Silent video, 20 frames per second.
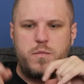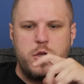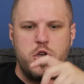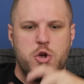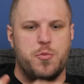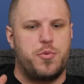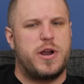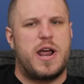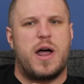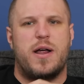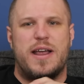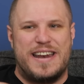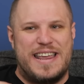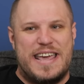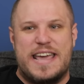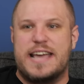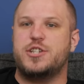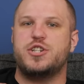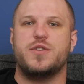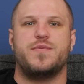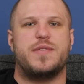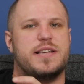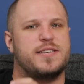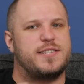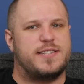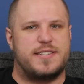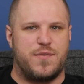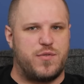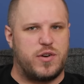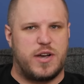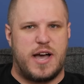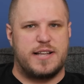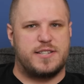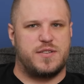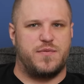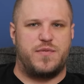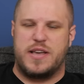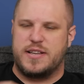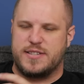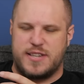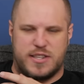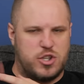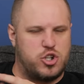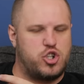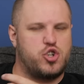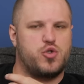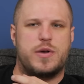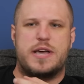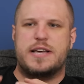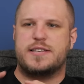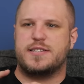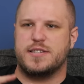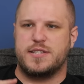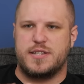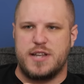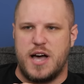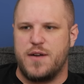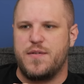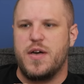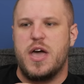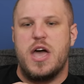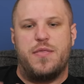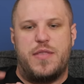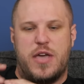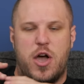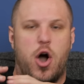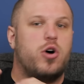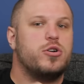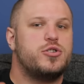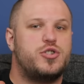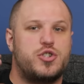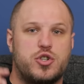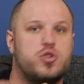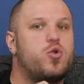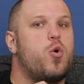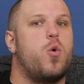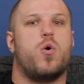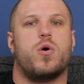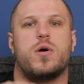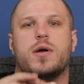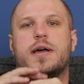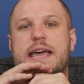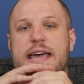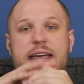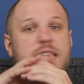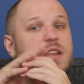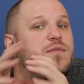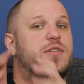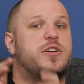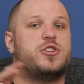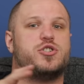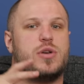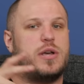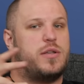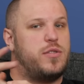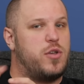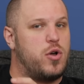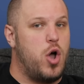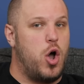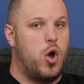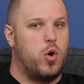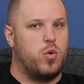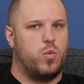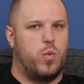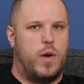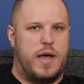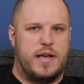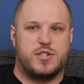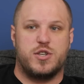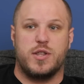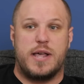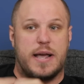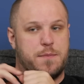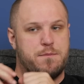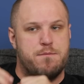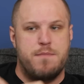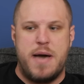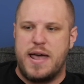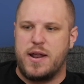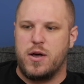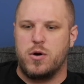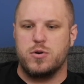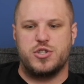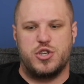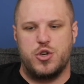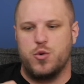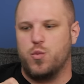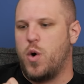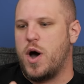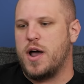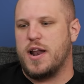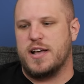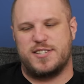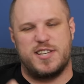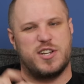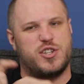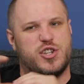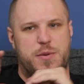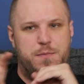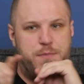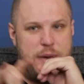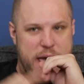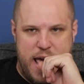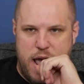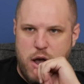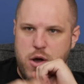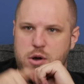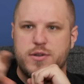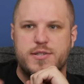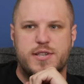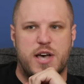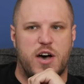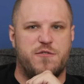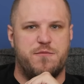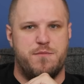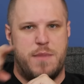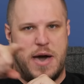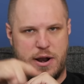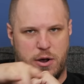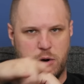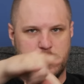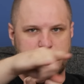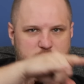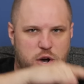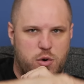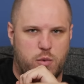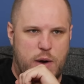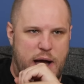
you're putting out in each of these different kinds of things, like the trees and stuff, they all score individually in their own way. So like meadows, you want essentially pairs of meadows yeah,